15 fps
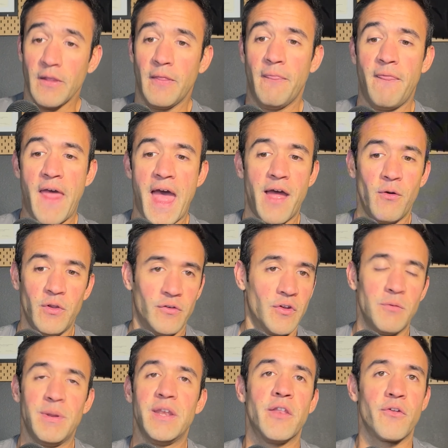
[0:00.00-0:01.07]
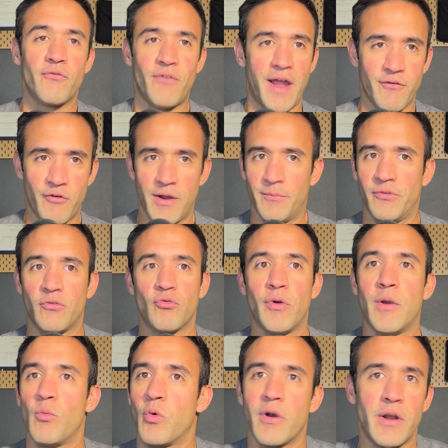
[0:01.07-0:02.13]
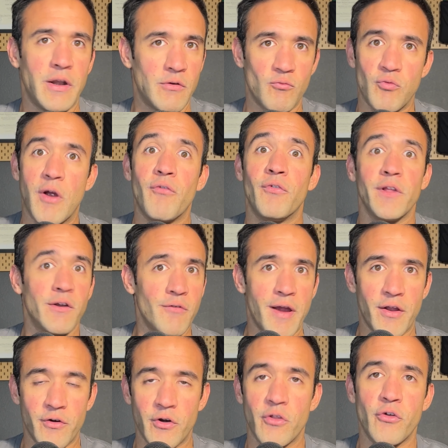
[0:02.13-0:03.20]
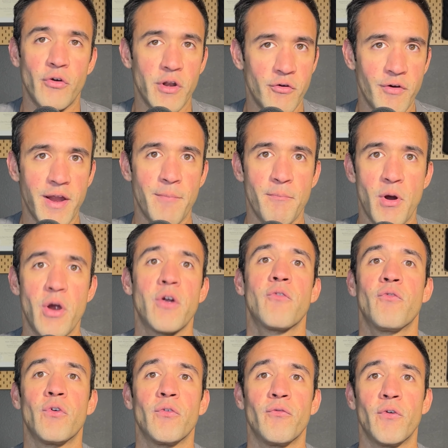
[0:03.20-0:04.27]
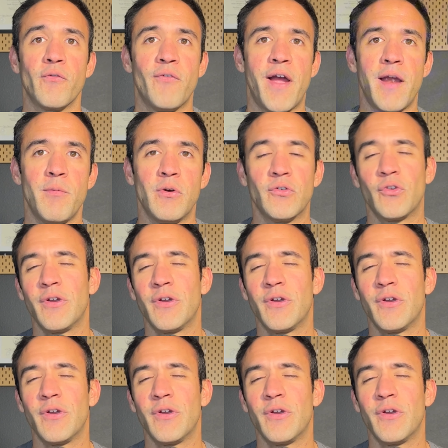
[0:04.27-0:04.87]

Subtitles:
That is going to be another 5 grams. Great, we're at roughly around our 30 gram mark for fiber.